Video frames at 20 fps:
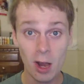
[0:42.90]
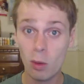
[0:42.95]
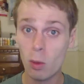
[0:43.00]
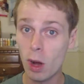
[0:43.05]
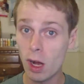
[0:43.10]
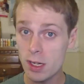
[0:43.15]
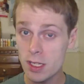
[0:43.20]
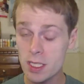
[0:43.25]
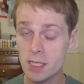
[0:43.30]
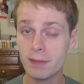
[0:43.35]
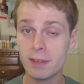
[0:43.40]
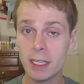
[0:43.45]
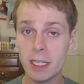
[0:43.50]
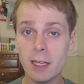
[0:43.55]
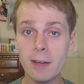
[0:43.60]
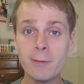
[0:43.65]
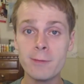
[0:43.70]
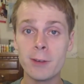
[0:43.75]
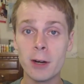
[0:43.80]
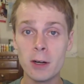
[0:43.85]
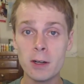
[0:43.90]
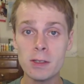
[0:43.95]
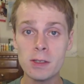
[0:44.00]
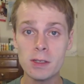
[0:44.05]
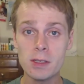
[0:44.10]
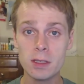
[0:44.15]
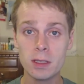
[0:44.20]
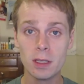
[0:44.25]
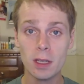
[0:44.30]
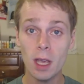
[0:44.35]
Watch the video
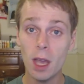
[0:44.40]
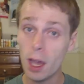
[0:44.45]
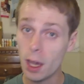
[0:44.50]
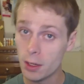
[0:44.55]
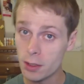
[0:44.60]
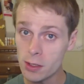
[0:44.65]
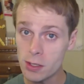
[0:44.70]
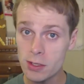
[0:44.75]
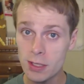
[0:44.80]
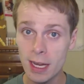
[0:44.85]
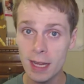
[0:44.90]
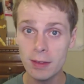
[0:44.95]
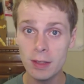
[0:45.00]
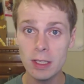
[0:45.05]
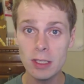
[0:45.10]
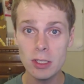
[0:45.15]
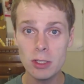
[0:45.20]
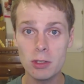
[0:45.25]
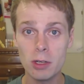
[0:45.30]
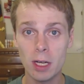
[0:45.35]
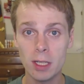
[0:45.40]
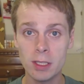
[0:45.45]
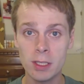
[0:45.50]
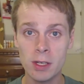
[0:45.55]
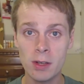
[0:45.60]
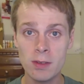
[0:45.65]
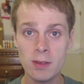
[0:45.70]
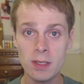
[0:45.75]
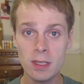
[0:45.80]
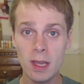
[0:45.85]
first, understand the
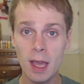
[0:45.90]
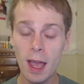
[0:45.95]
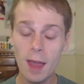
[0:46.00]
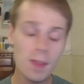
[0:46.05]
instructions,